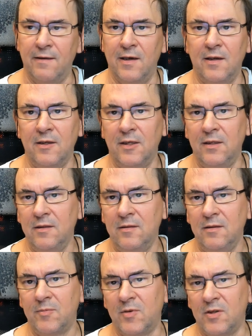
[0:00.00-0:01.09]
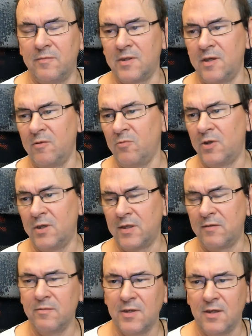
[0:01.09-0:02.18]
and then the, the problems get
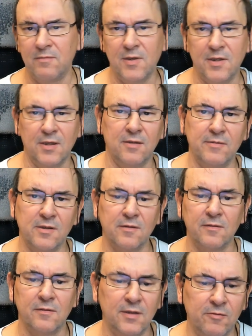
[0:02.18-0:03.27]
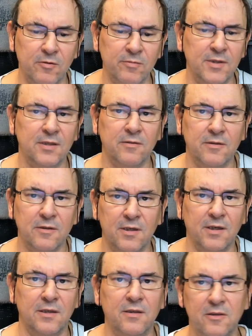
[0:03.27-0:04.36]
worse from time to time, so I've never been able
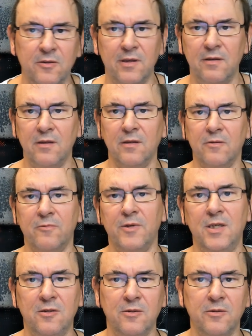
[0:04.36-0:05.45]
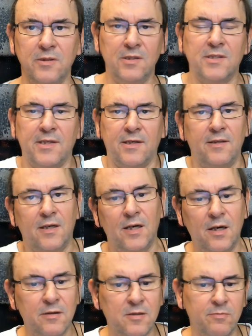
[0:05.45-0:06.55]
to connect it to anything that we do
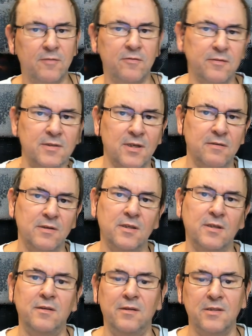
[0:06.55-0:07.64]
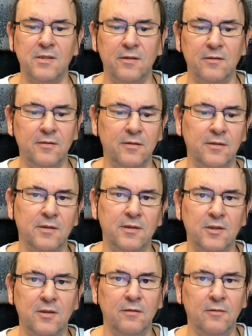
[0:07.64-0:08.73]
inside the house, but from time to time there's, a,
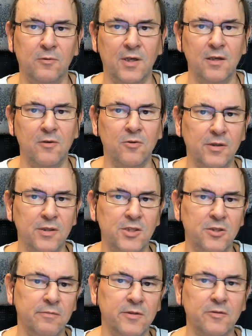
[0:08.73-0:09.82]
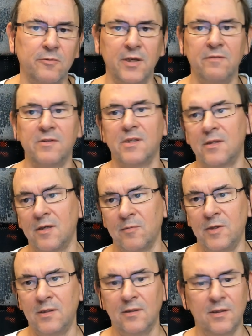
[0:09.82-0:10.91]
there's what I call disturbance waves
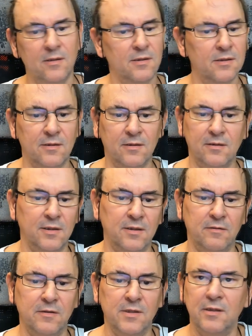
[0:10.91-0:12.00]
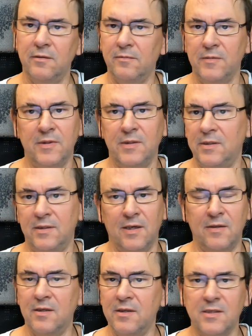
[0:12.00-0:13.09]
that come in, and, and then
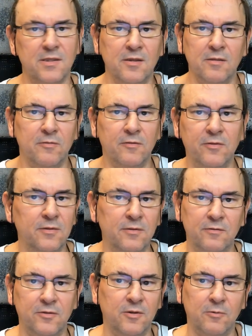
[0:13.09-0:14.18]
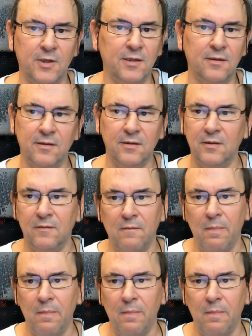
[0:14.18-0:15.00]
everything, nothing is stable for, for a while.